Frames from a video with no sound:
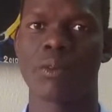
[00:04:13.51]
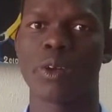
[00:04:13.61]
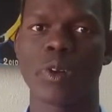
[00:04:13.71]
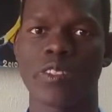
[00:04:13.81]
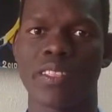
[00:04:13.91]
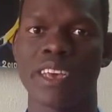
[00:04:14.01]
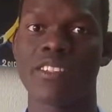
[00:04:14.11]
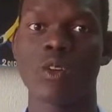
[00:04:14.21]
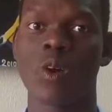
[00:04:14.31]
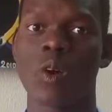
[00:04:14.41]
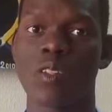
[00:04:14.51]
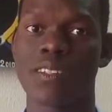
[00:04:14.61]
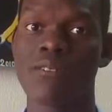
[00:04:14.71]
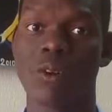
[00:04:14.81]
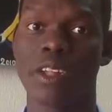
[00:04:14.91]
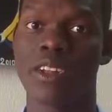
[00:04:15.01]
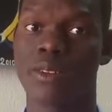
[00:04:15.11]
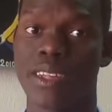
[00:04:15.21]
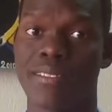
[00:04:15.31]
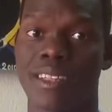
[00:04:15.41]
because there is no simple
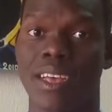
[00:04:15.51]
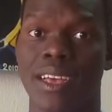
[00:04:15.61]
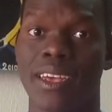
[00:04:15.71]
interest